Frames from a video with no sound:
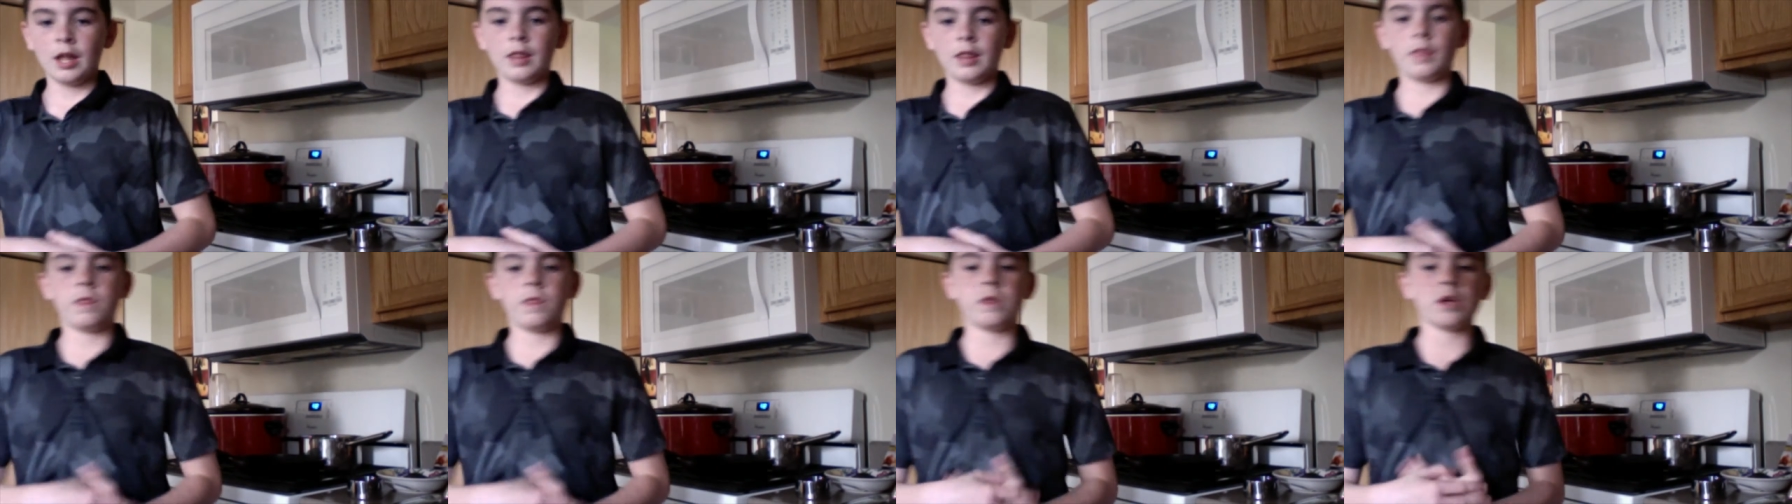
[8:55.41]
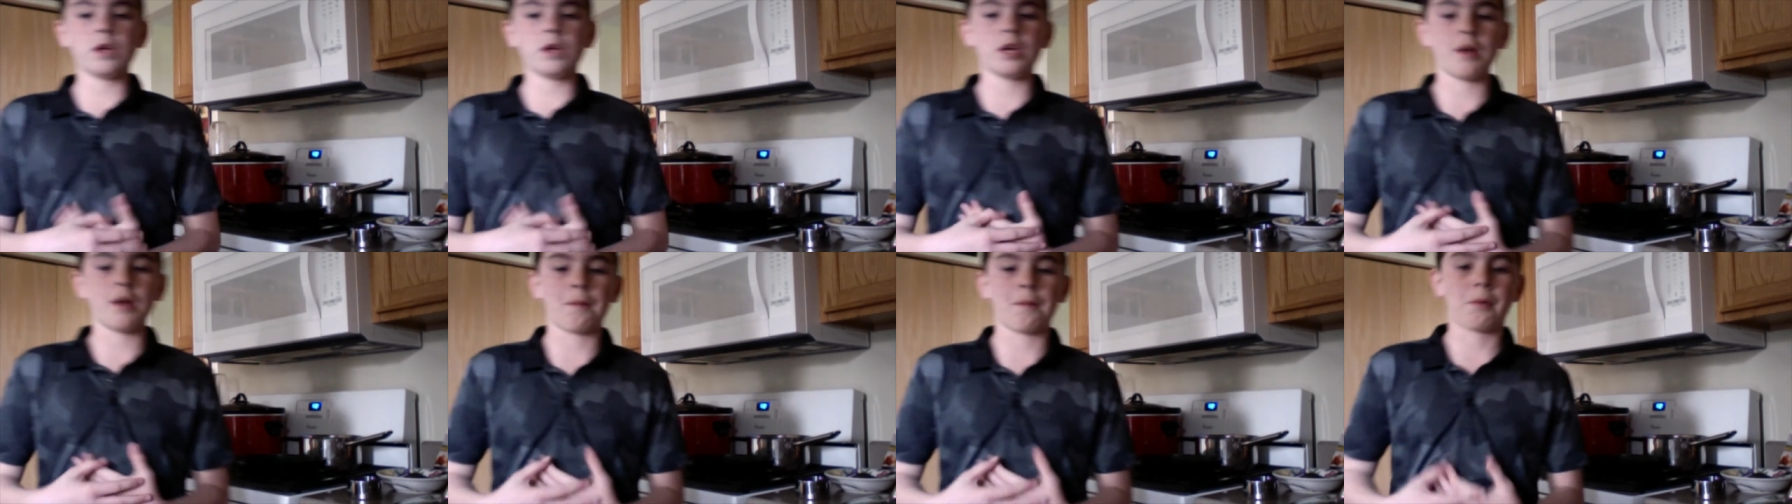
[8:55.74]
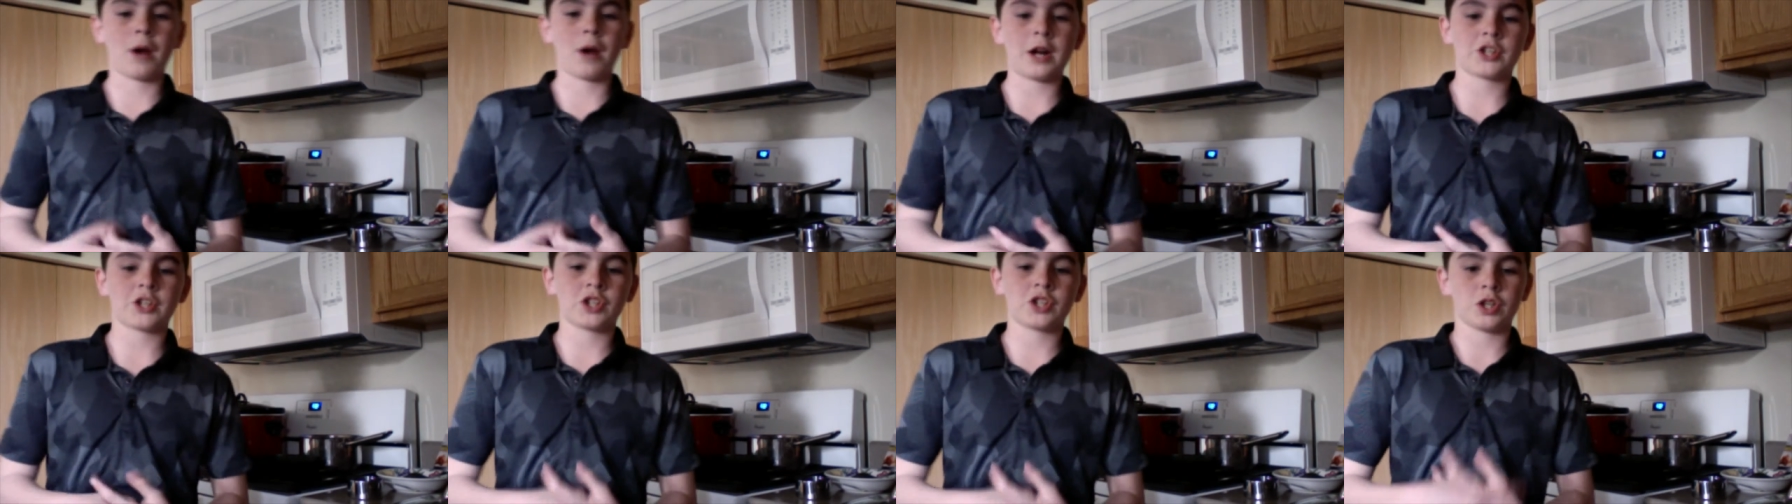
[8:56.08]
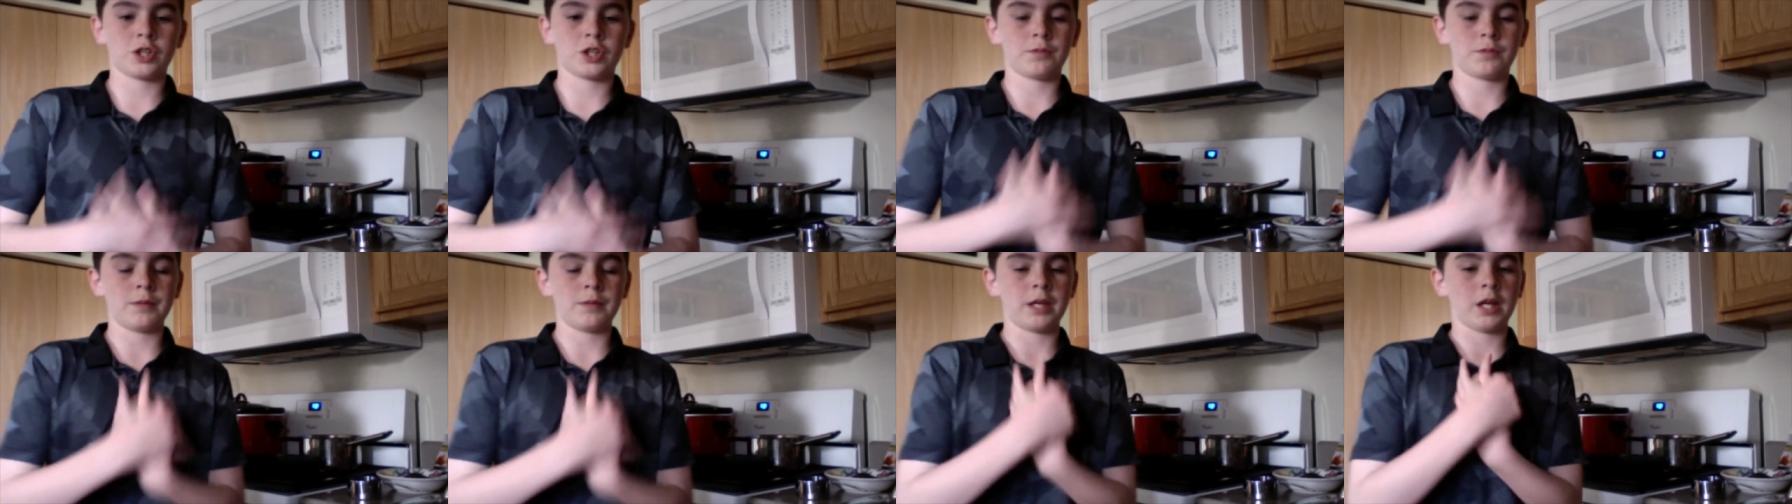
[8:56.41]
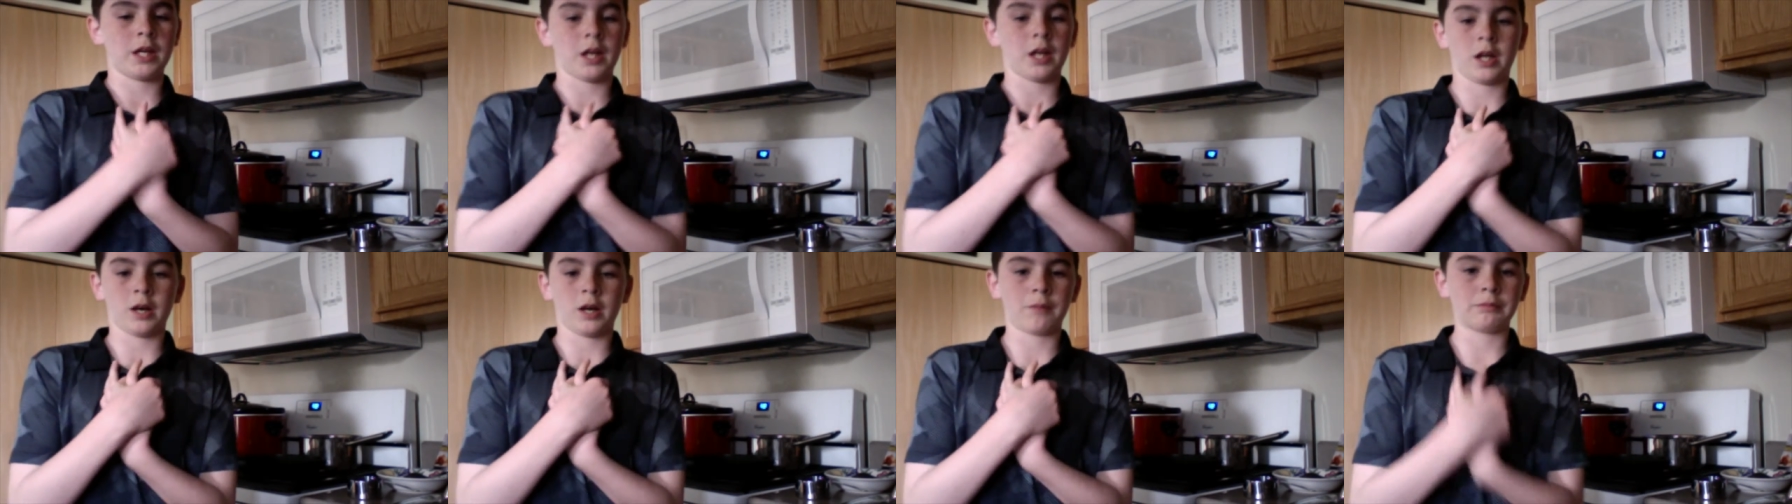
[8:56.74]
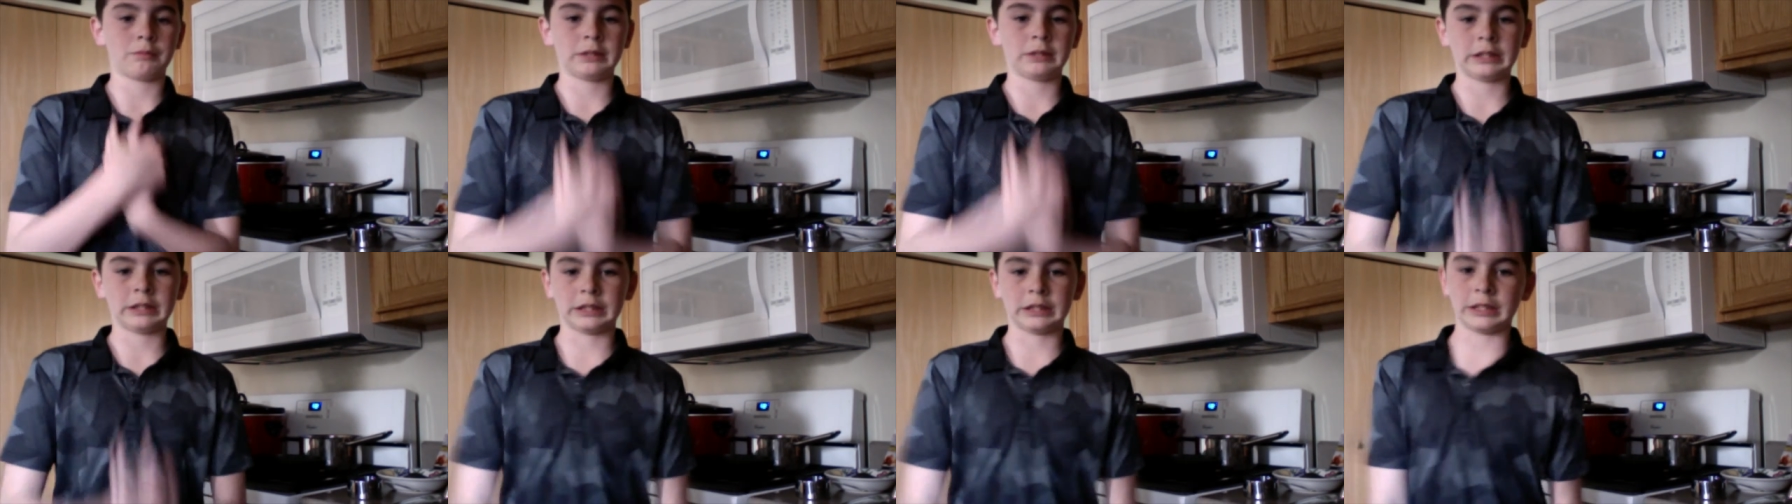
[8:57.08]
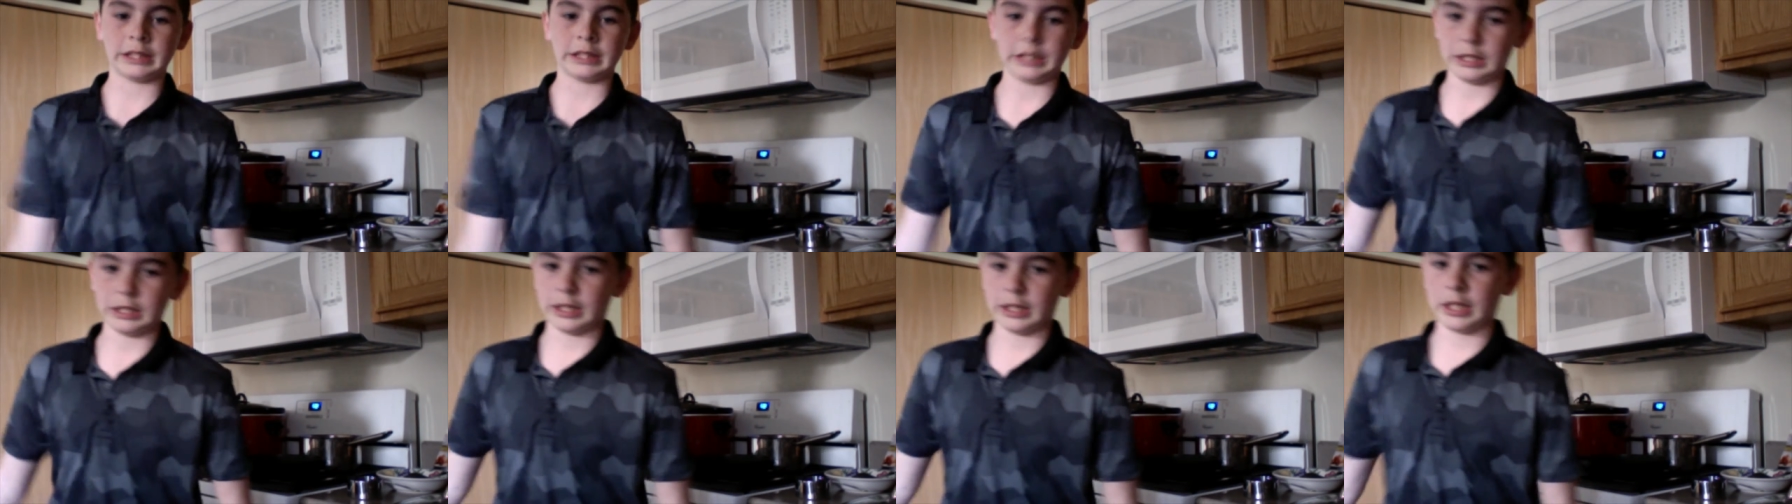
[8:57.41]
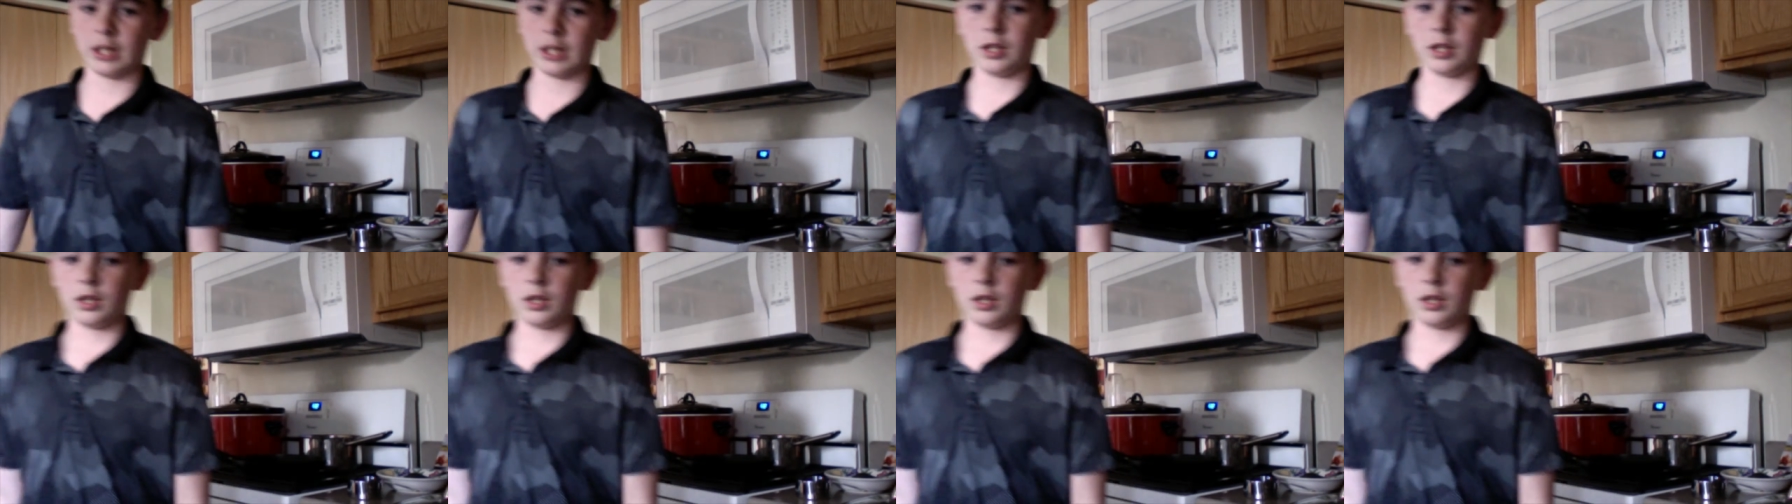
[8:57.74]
The pressure is being completely